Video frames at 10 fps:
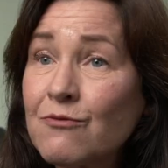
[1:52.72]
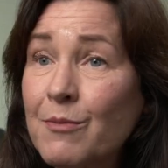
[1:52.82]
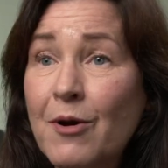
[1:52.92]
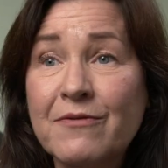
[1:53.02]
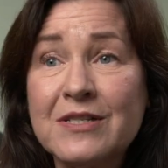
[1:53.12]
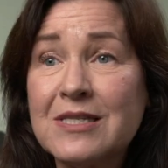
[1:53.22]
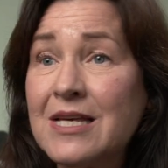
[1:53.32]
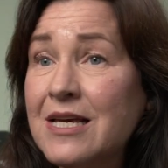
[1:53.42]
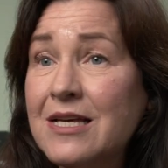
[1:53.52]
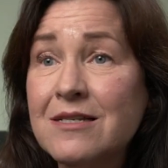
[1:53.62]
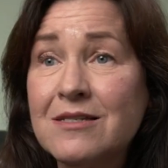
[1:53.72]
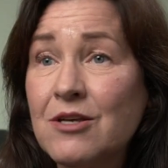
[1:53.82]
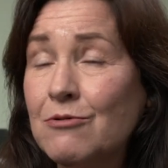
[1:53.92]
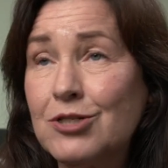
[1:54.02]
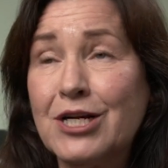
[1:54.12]
from overseas,
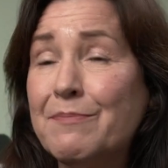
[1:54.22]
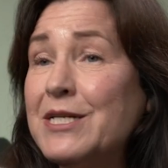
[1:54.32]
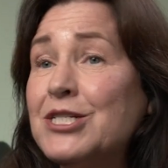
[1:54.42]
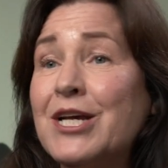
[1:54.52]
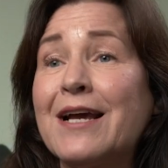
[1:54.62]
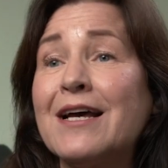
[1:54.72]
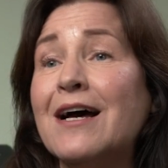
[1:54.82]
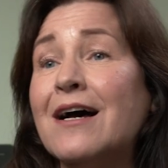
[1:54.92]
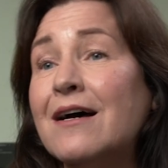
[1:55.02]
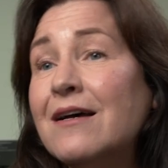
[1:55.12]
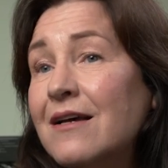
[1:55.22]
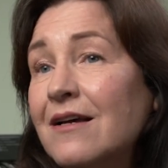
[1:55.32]
you know, Chubby Checker,